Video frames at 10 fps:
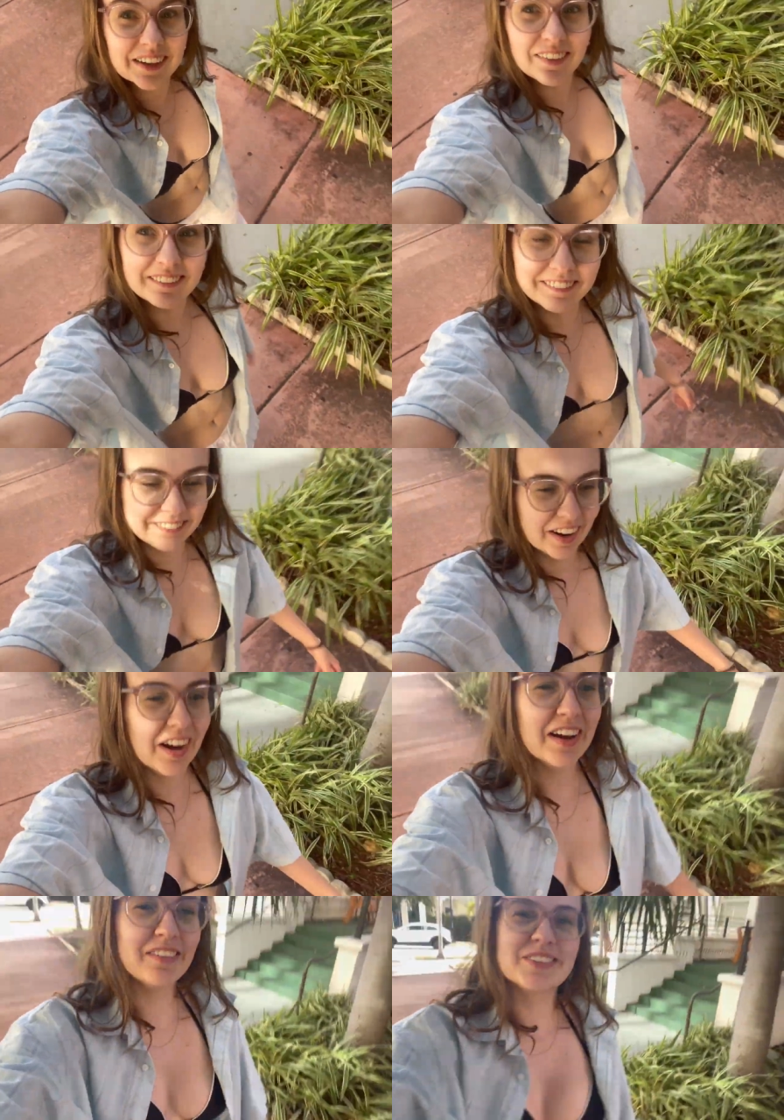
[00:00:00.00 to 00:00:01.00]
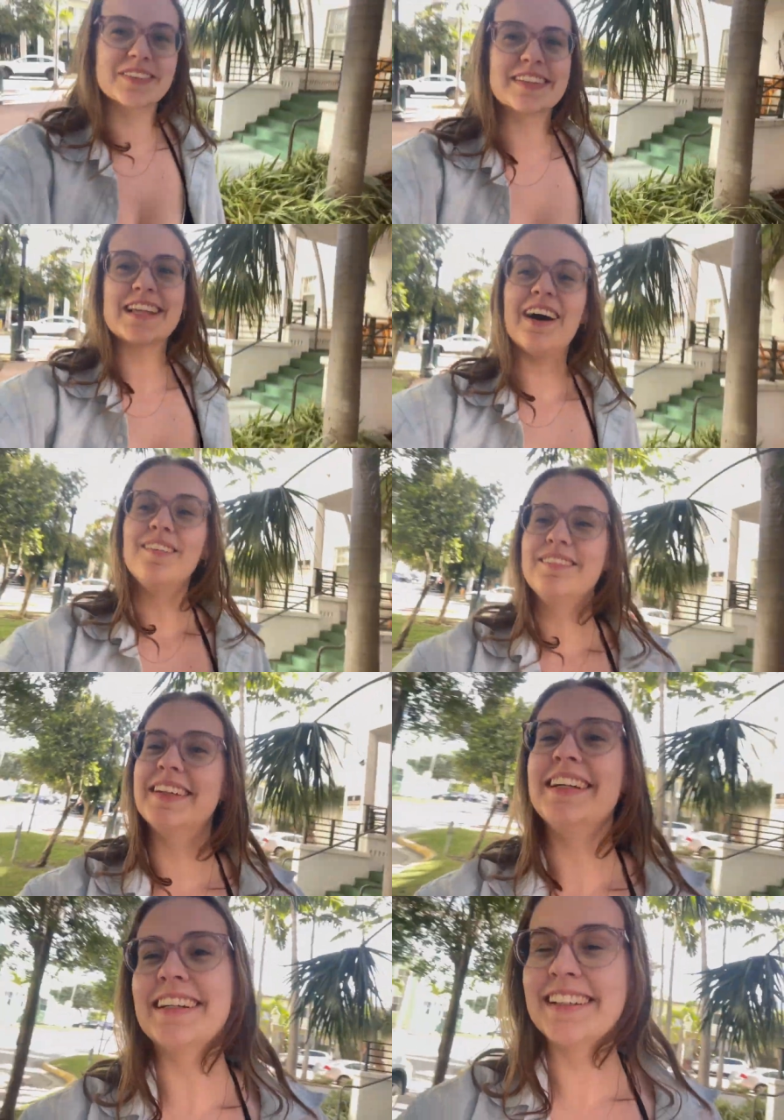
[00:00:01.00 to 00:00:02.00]
of vibes of this
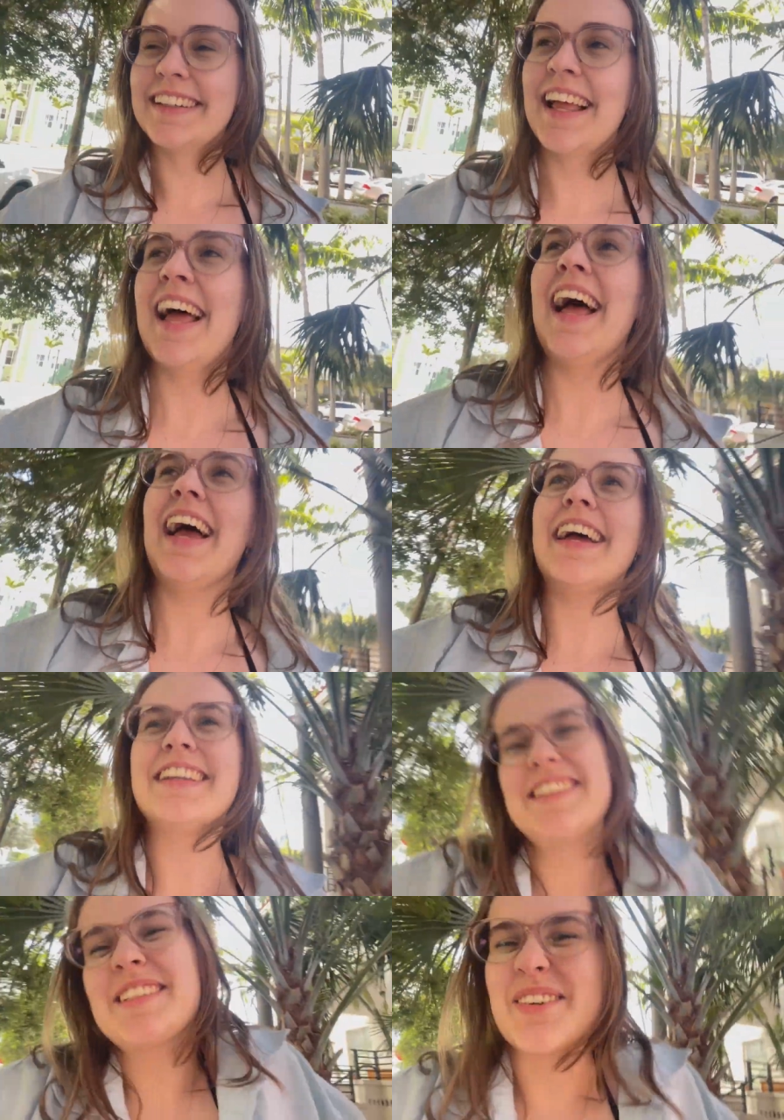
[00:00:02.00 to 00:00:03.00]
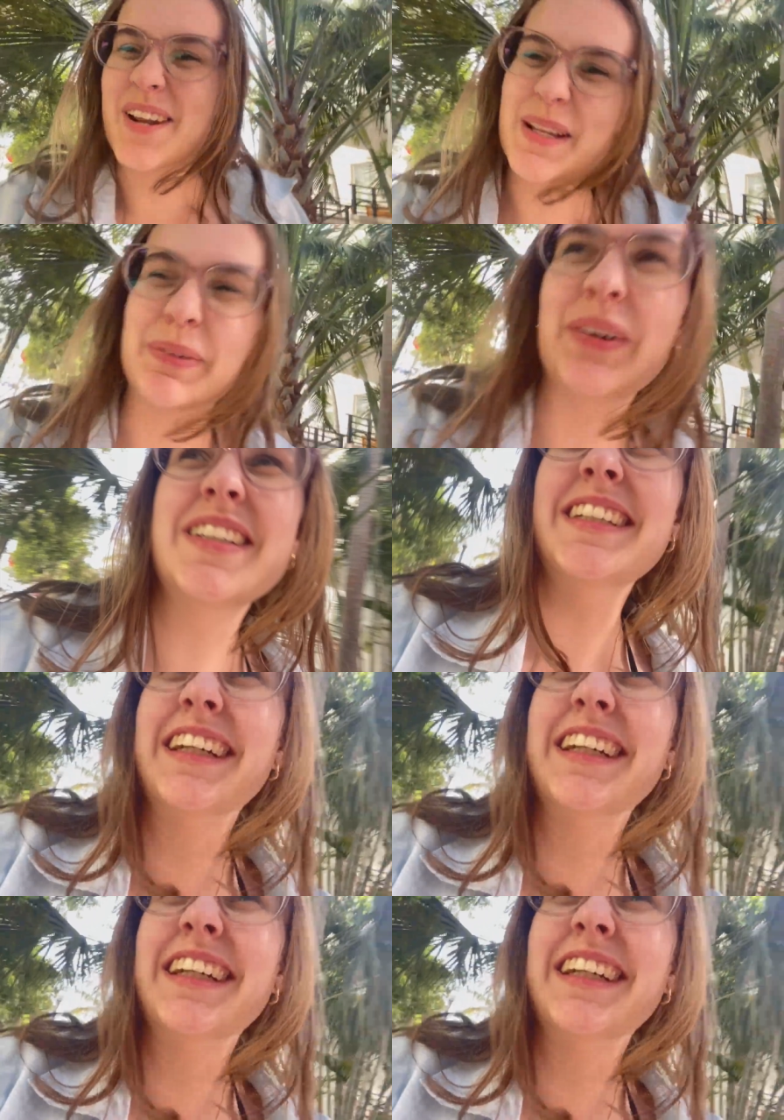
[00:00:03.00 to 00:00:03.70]
outfit. And just going to the porch to